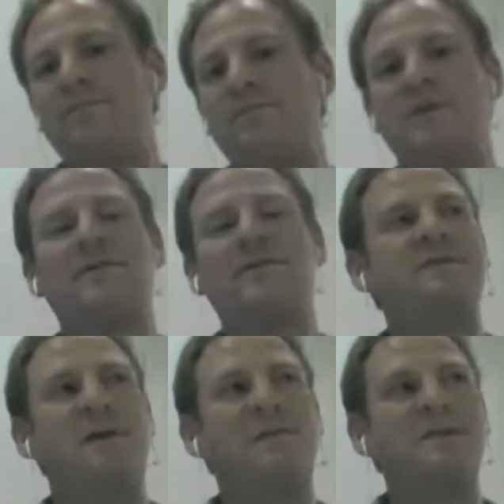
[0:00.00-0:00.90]
A lot
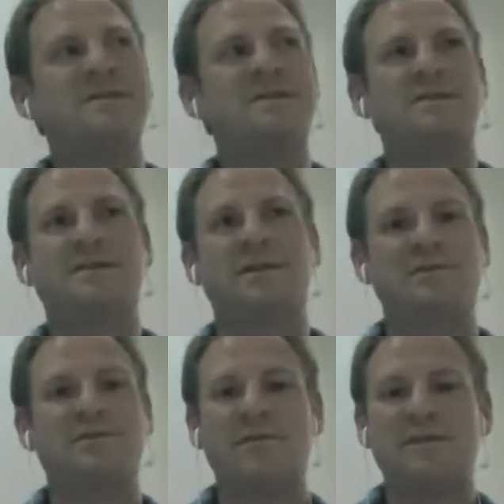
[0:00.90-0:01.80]
of small
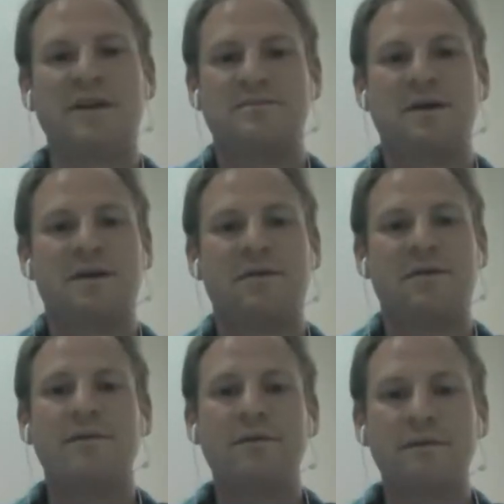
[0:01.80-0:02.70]
businesses start with $50 a
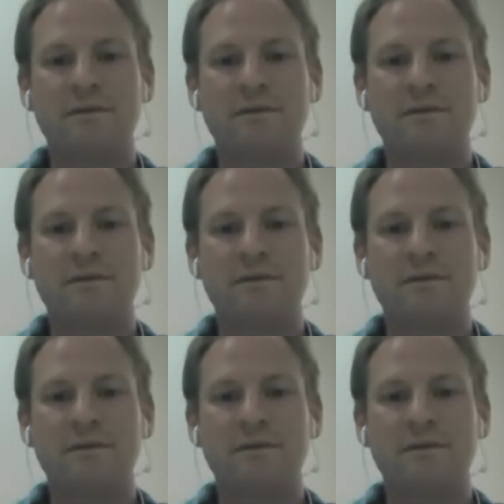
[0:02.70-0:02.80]
month.